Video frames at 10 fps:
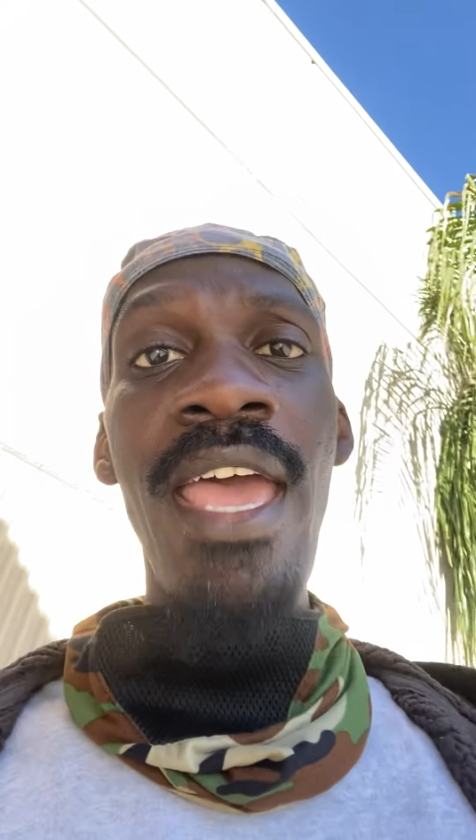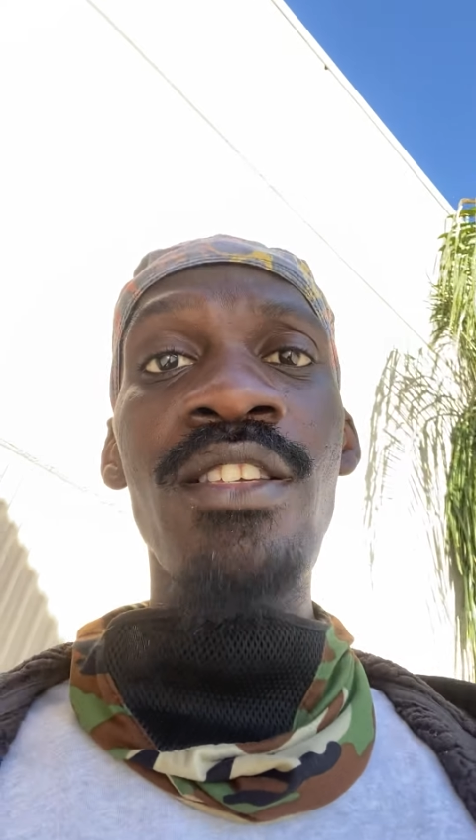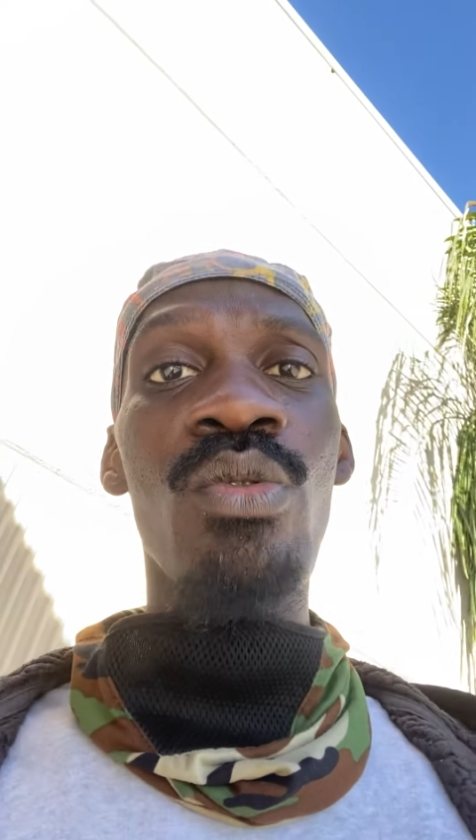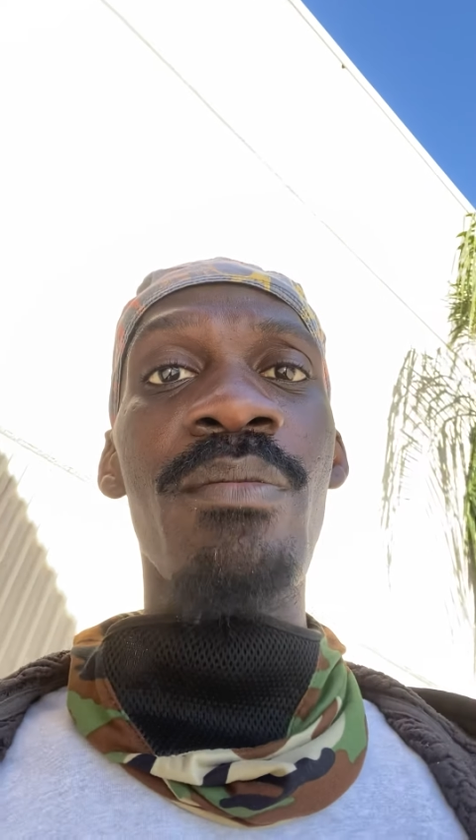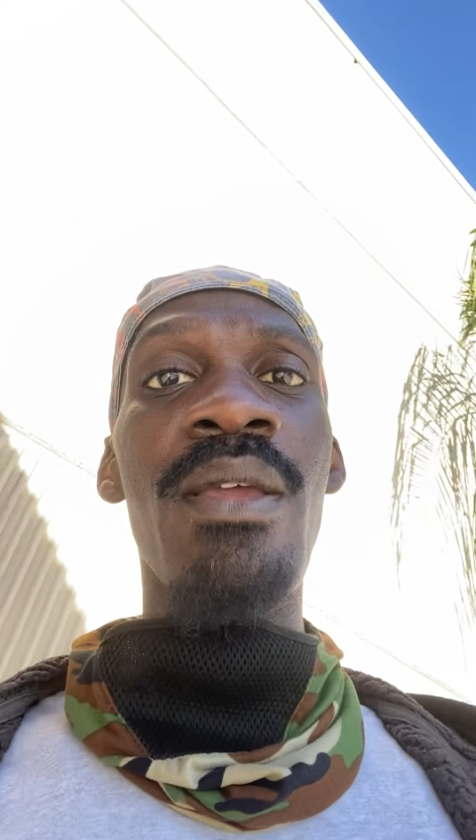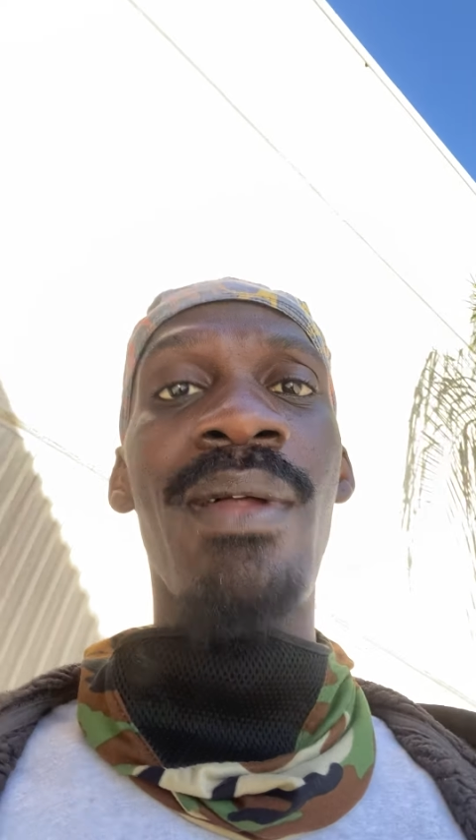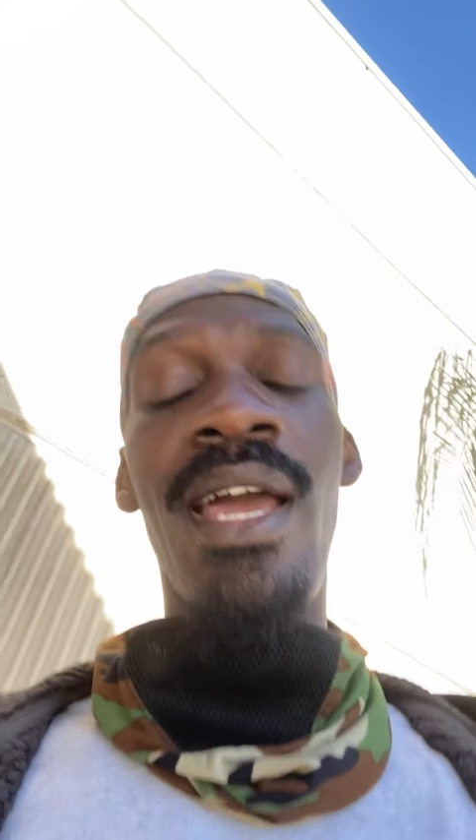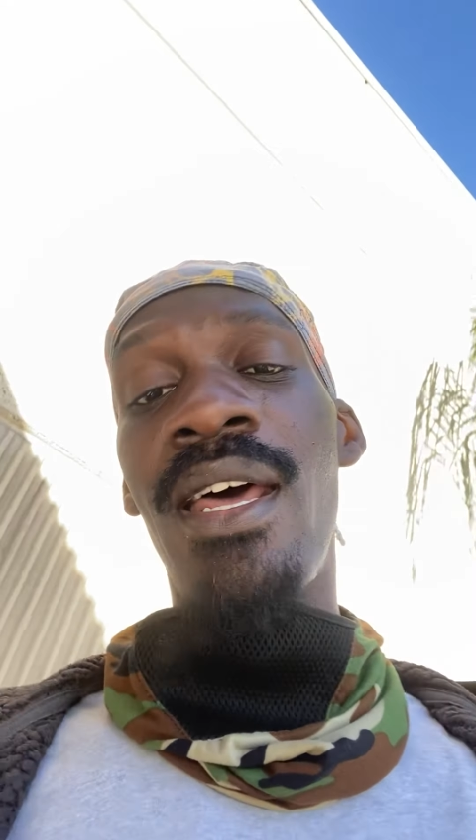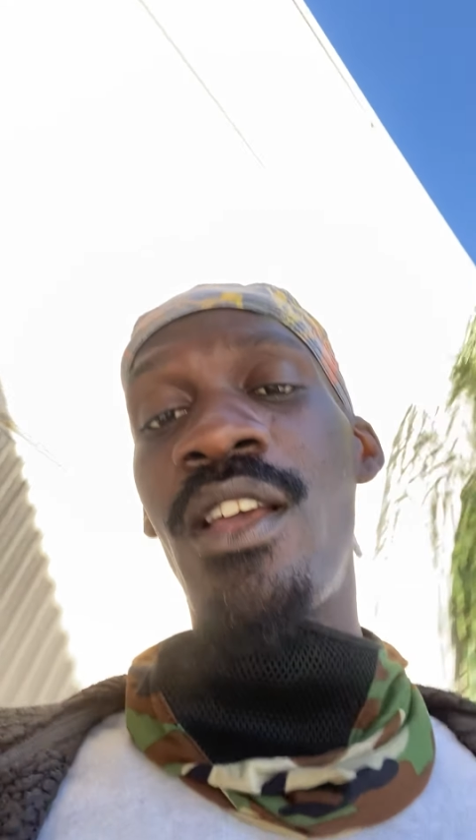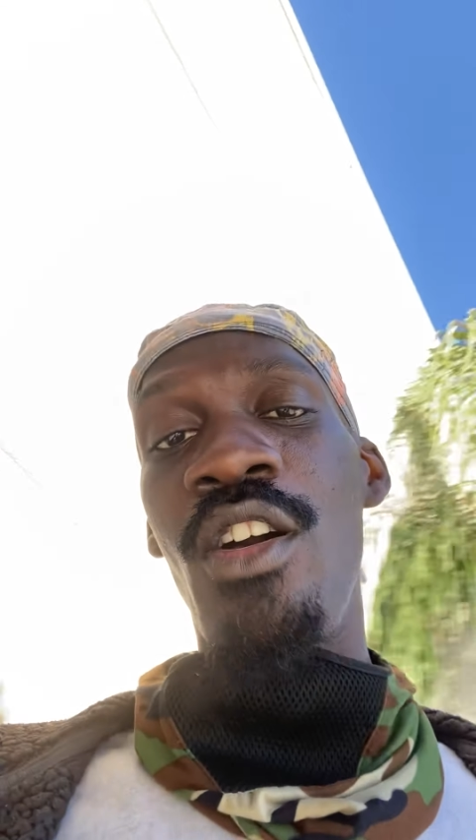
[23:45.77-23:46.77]
ends with me. But I
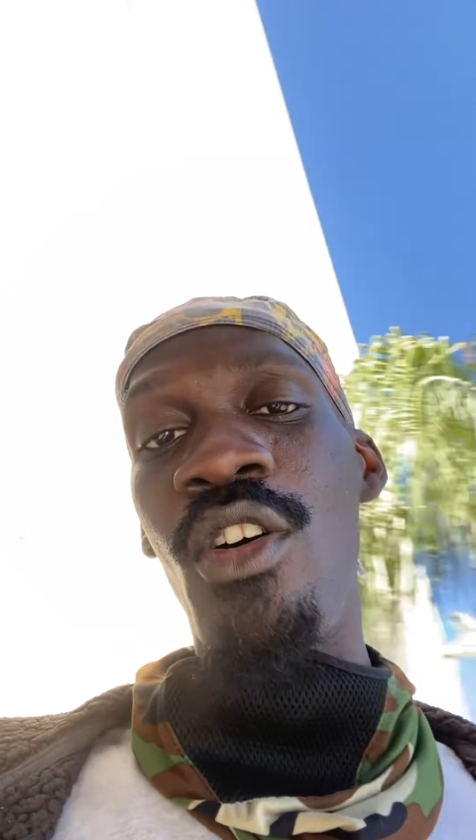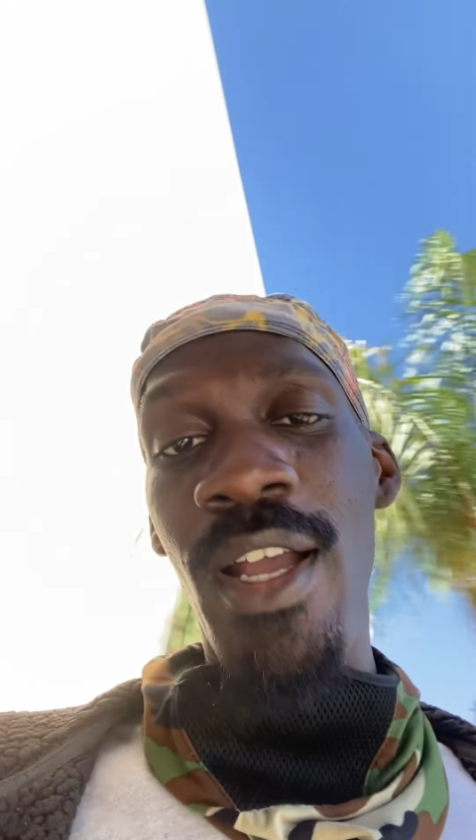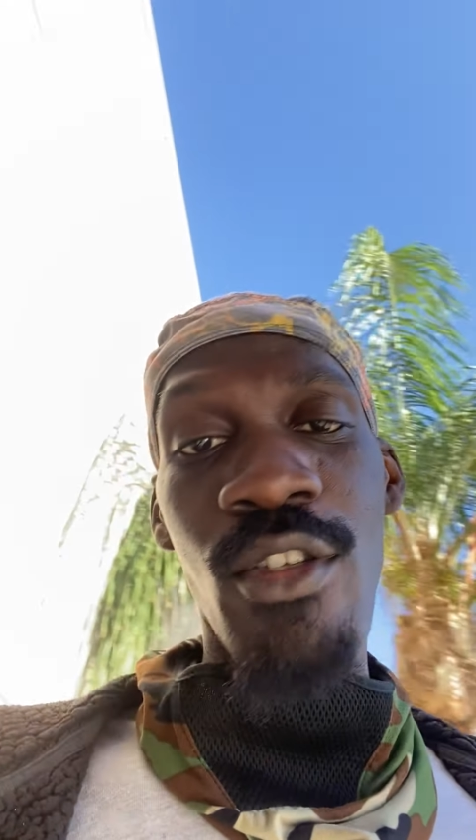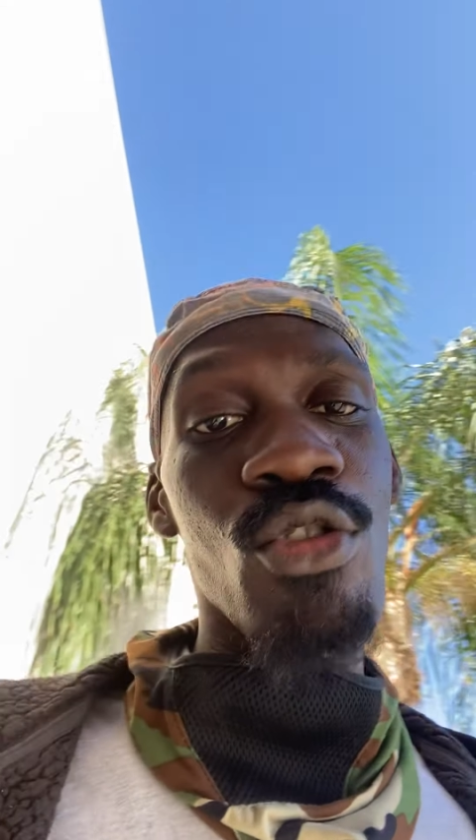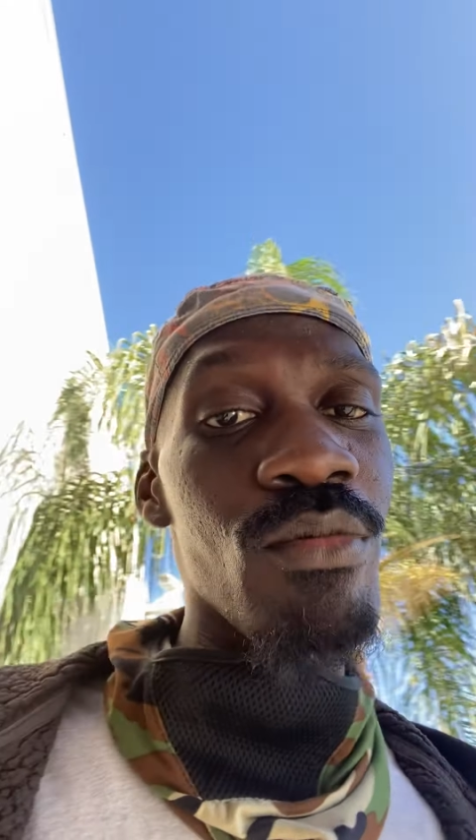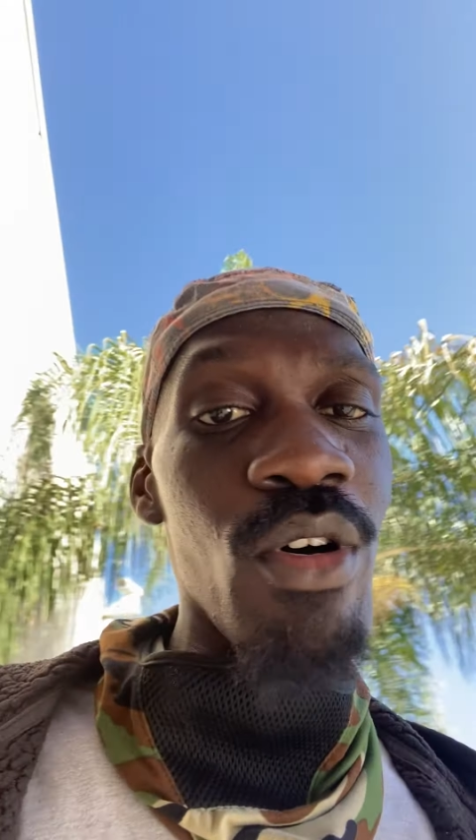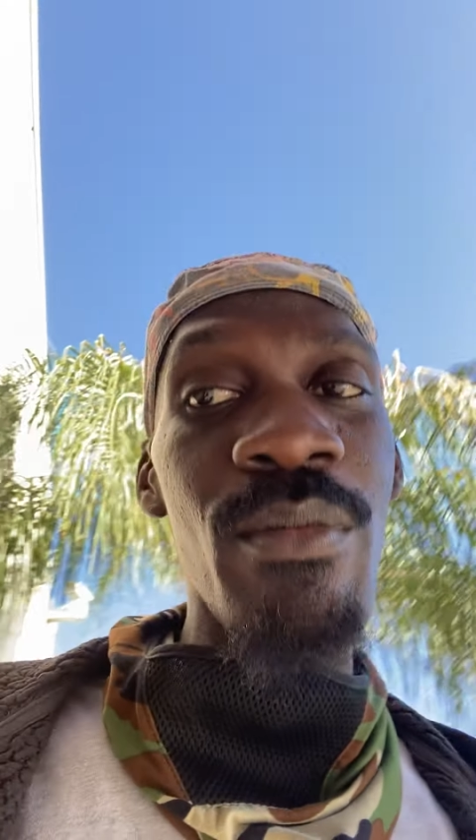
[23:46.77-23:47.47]
gotta go. I got two more